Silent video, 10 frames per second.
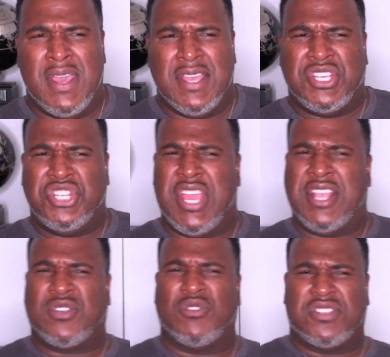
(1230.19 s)
she
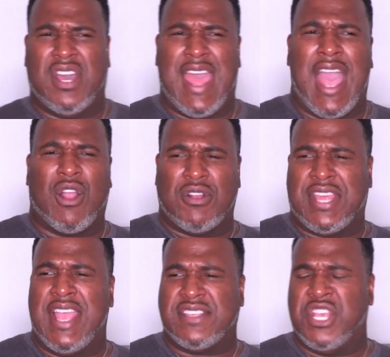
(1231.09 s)
takes her son, Hagar
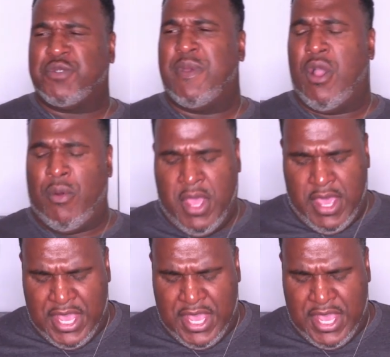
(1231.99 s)
takes Ishmael,